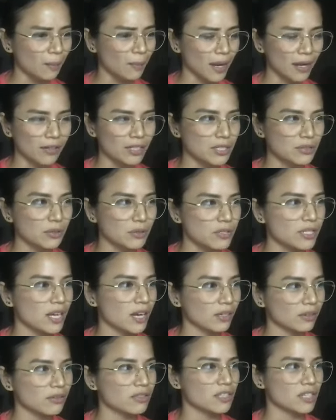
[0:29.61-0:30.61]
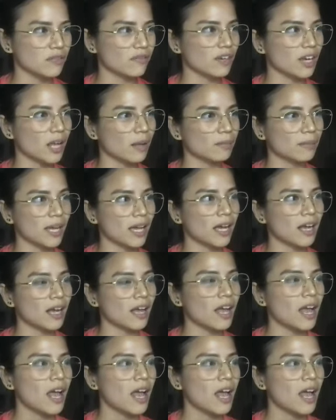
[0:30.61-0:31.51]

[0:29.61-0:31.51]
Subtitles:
I was so scared to seek for help. Kaya nga,